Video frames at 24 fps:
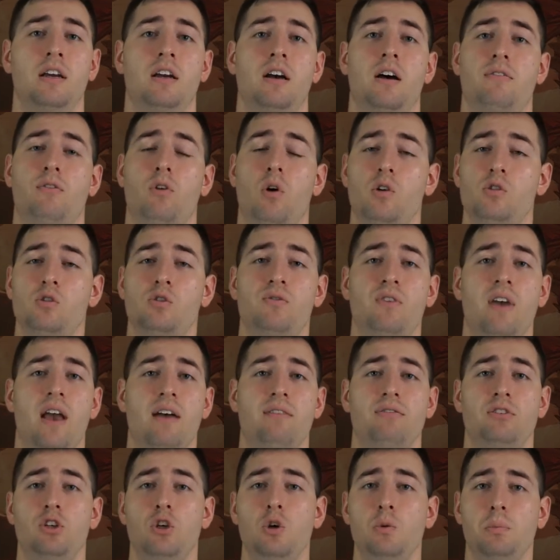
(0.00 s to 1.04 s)
Of course, if you
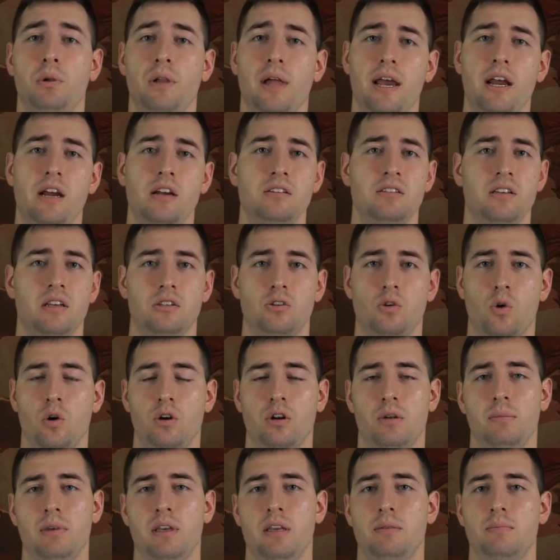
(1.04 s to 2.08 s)
have two players, that's going
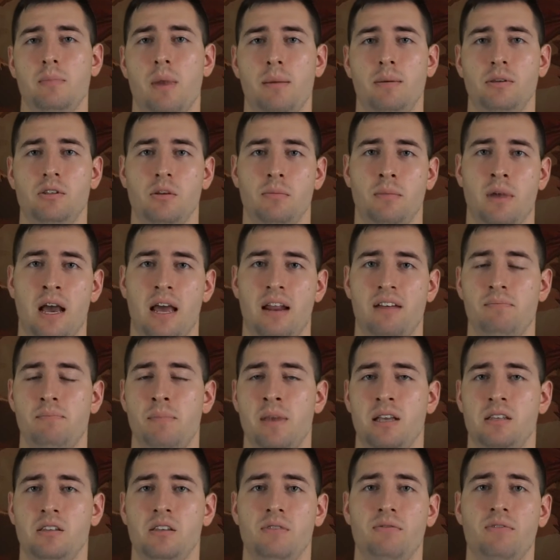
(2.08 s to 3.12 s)
to be maybe some kind of
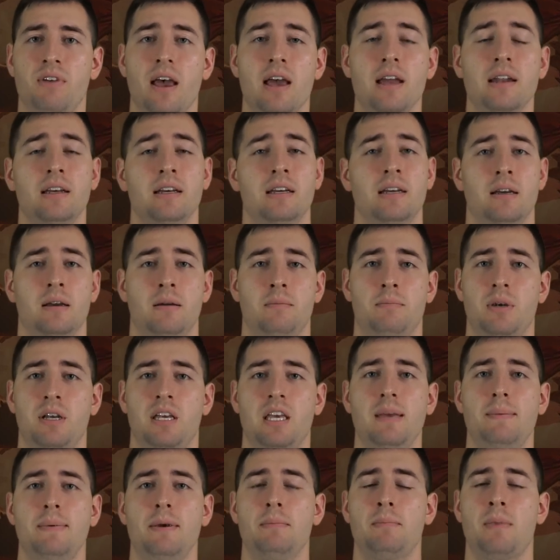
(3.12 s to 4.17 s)
mix of that, but
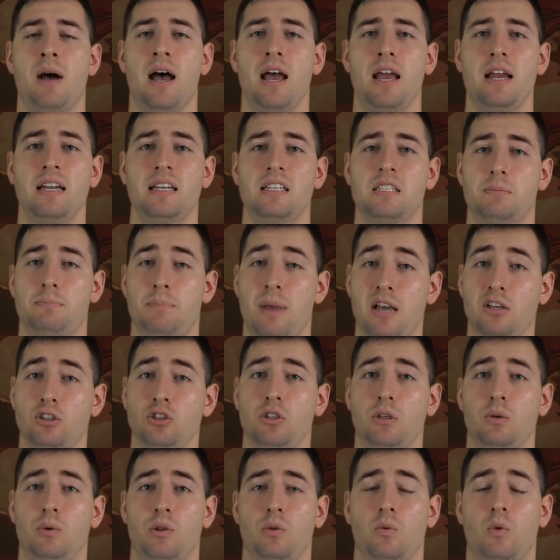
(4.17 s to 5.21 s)
keep in mind,
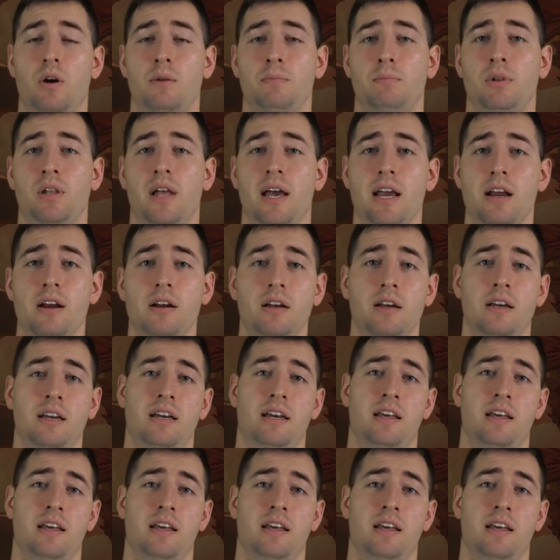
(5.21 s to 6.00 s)
especially with one player,